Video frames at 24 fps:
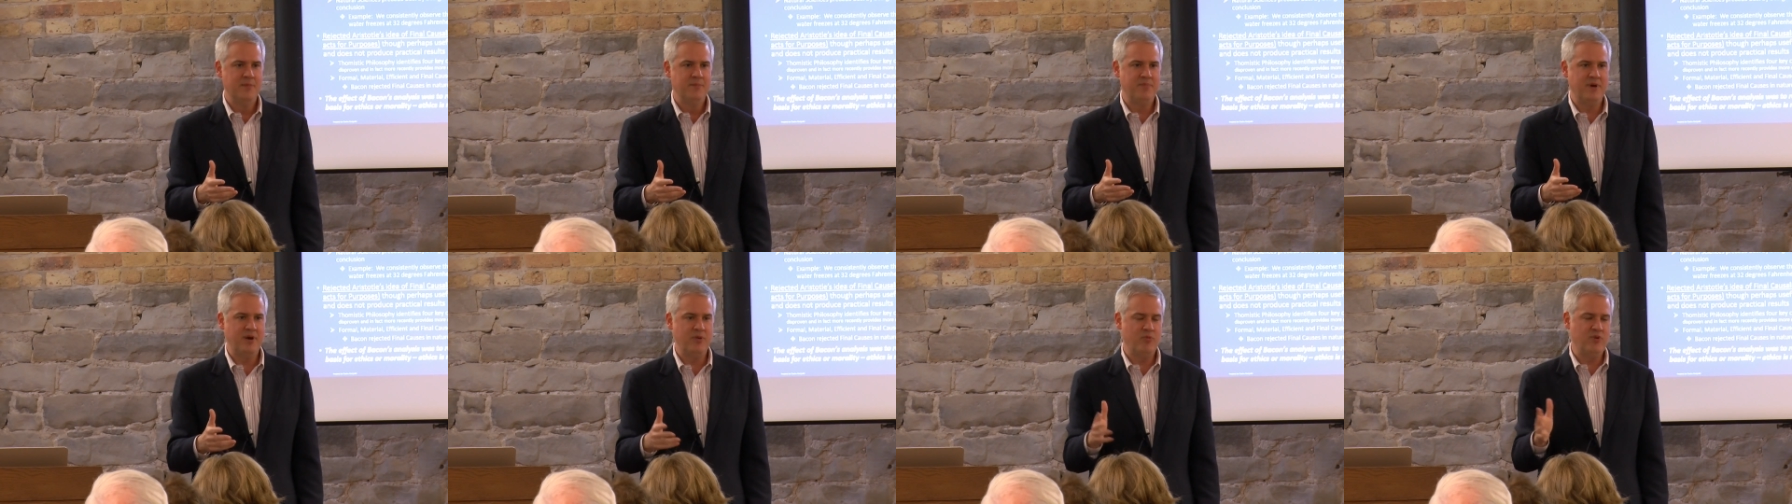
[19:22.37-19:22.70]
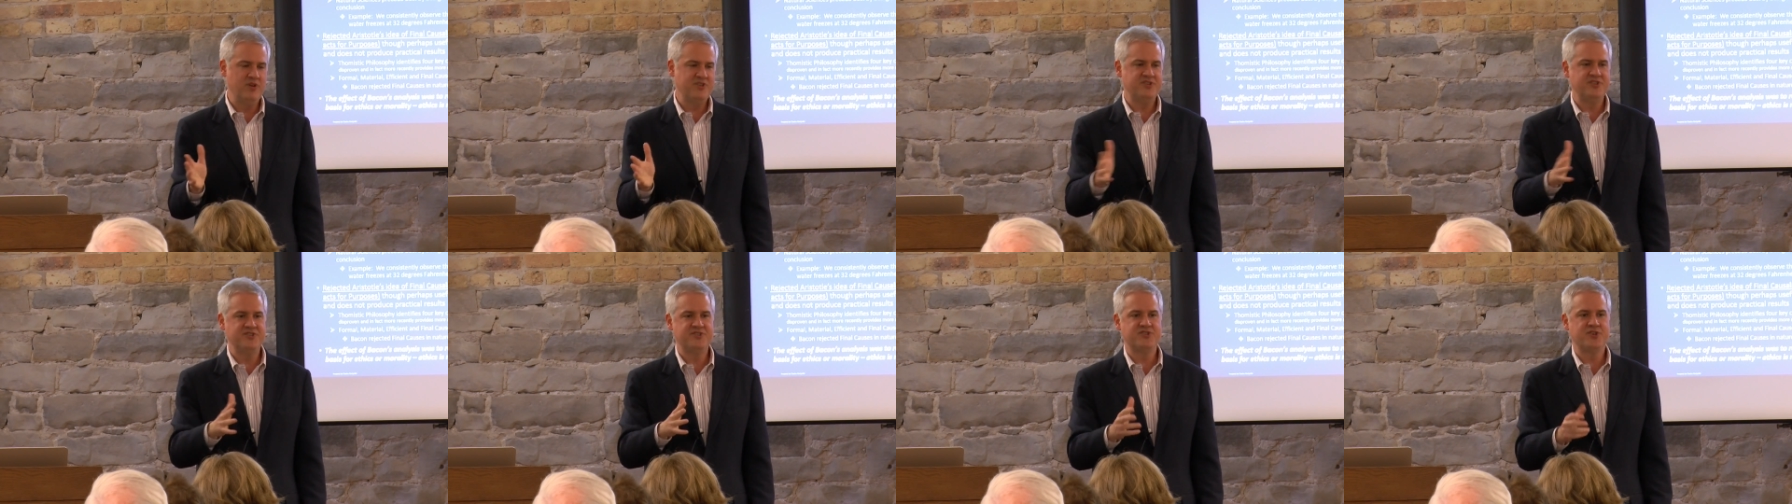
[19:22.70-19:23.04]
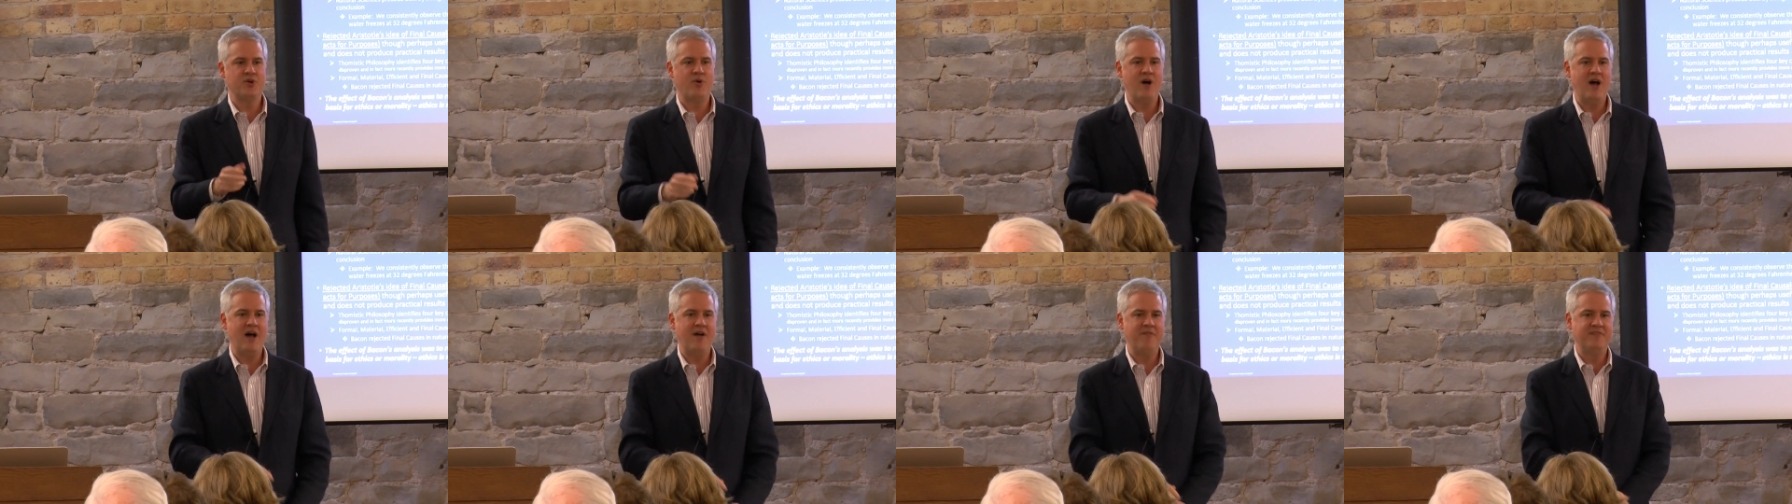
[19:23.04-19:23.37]
but it wasn't
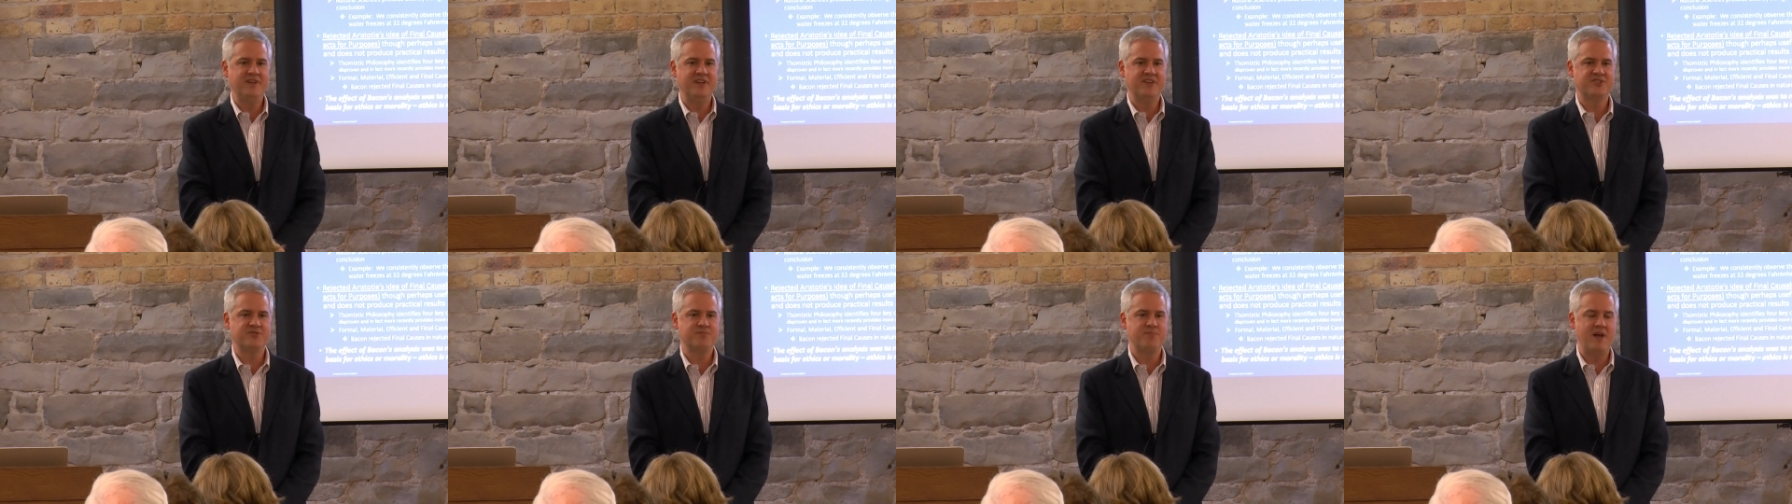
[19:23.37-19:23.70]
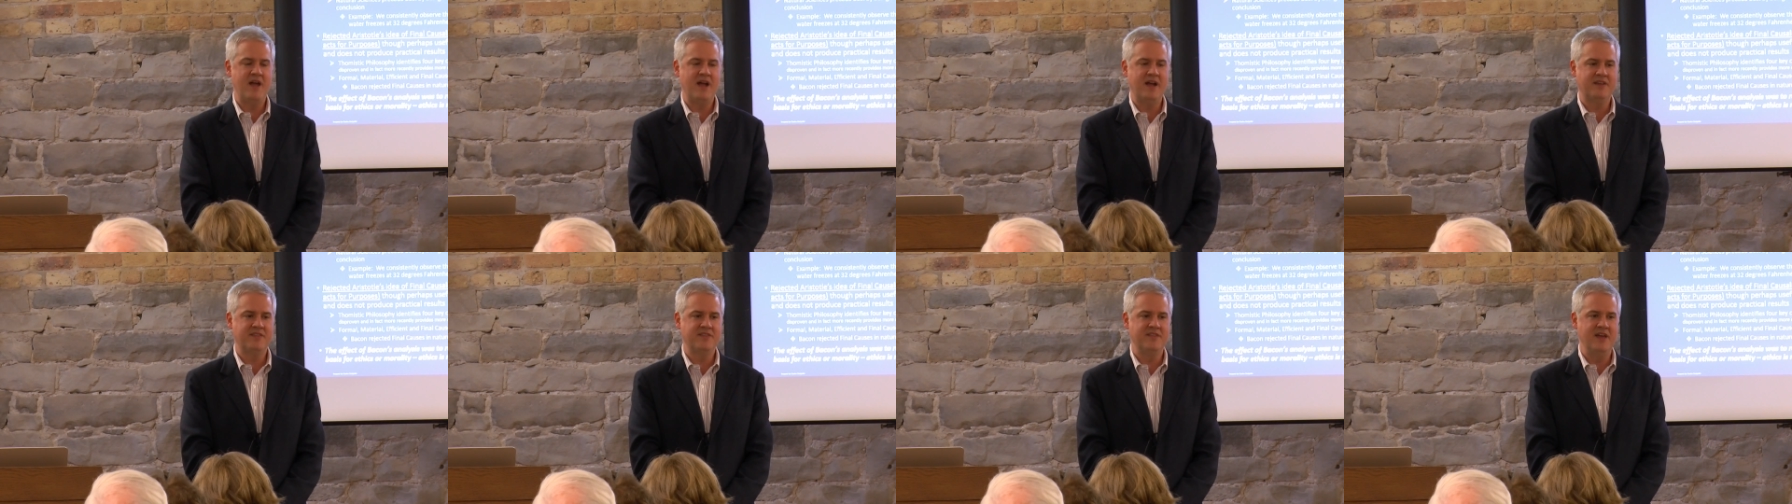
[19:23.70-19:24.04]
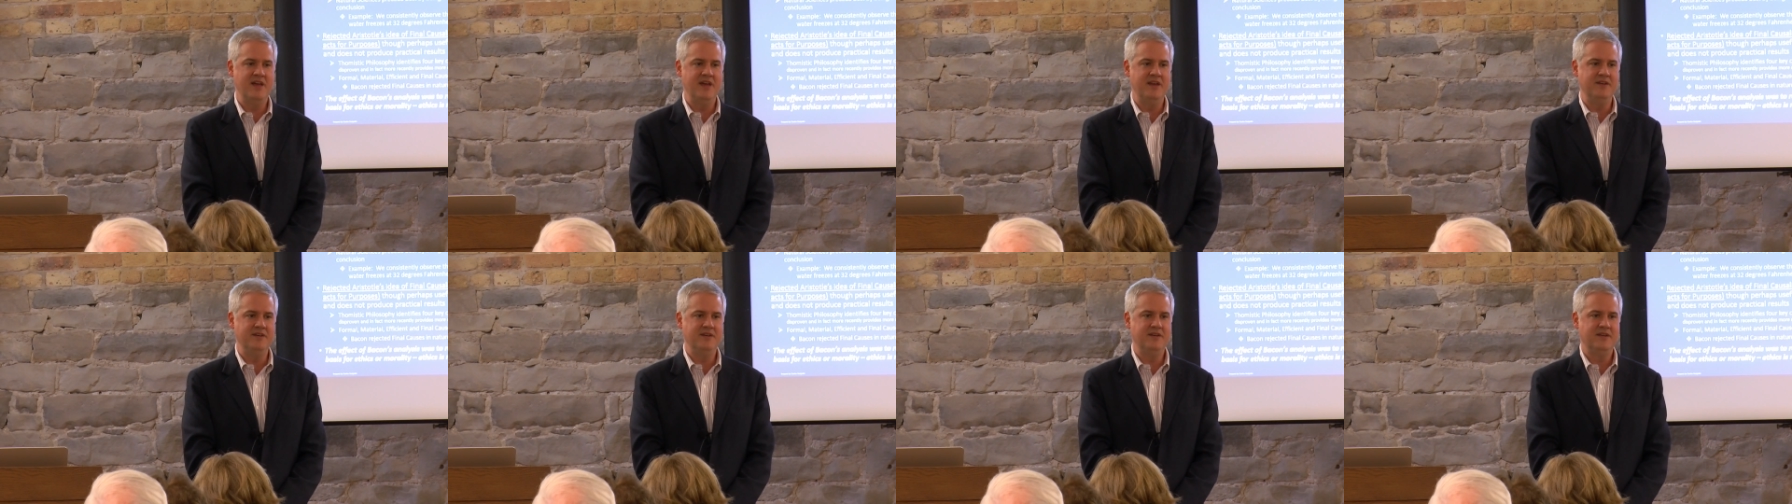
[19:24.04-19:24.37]
so obvious back
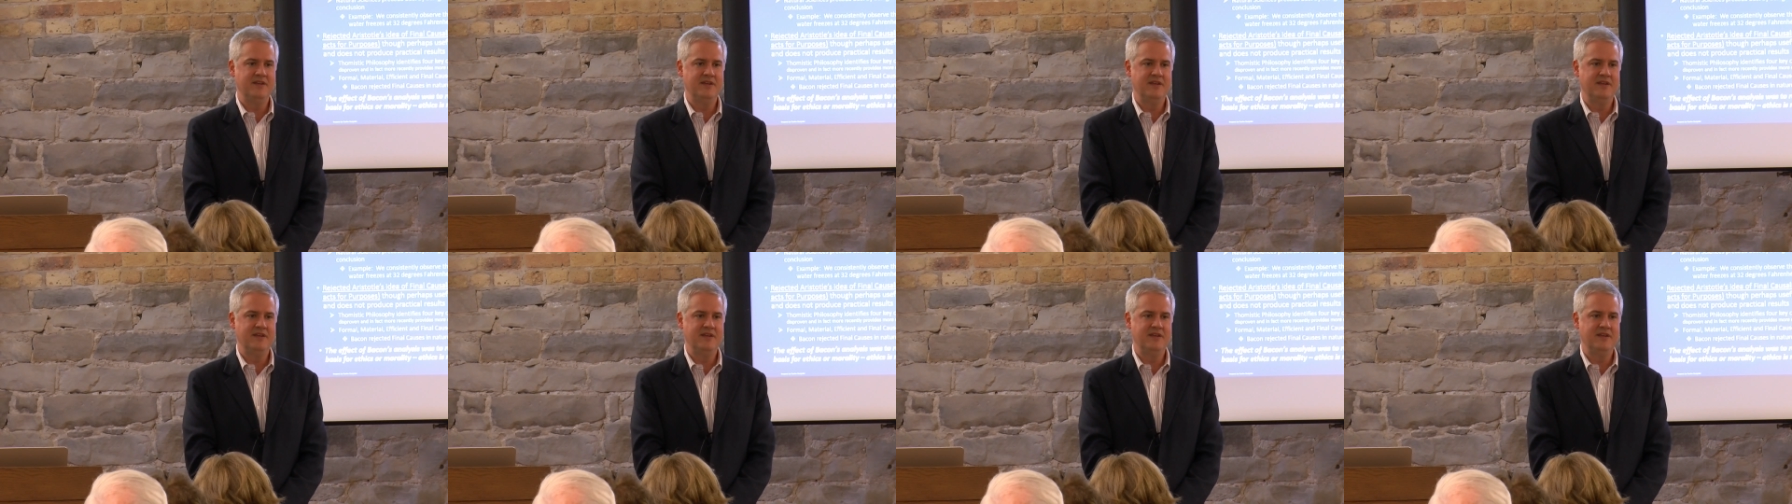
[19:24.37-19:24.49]
then